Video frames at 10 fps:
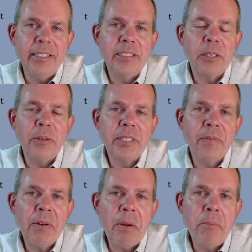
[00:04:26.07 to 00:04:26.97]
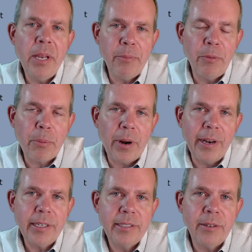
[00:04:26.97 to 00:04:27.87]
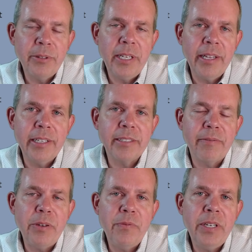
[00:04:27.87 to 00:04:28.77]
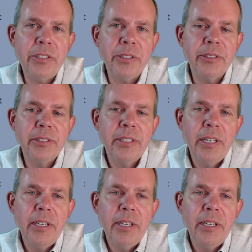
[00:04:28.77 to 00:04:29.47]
So it's a very minimal product. It only has a few features.